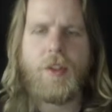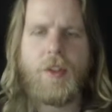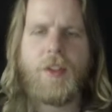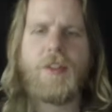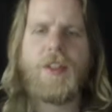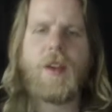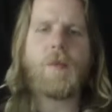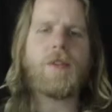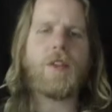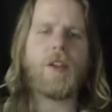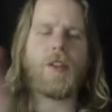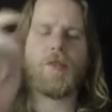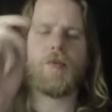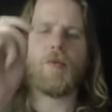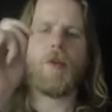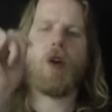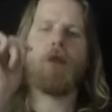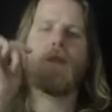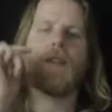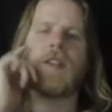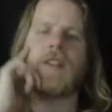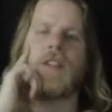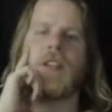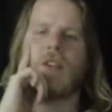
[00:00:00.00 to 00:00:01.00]
the thing with the
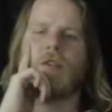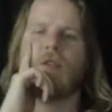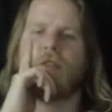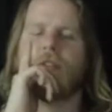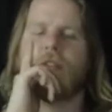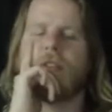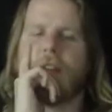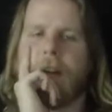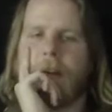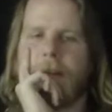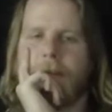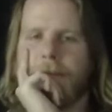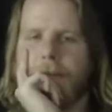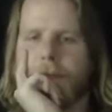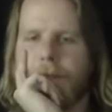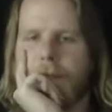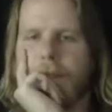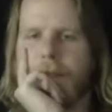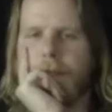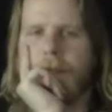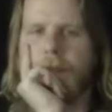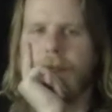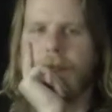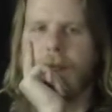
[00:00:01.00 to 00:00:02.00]
throne that's interesting
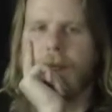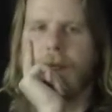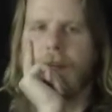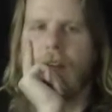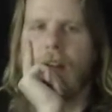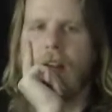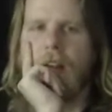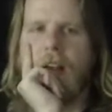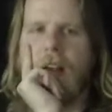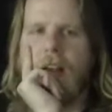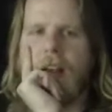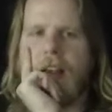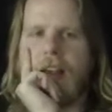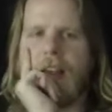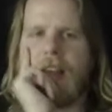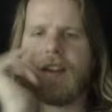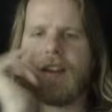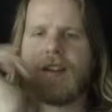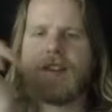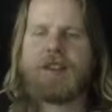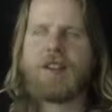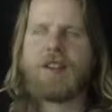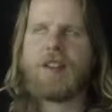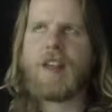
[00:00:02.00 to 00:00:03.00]

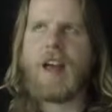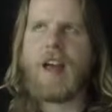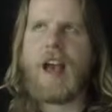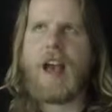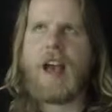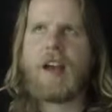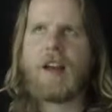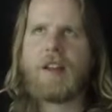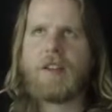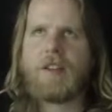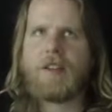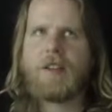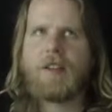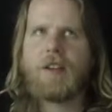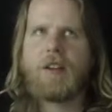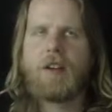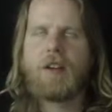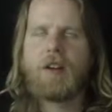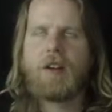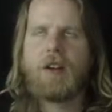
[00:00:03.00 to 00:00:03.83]
is that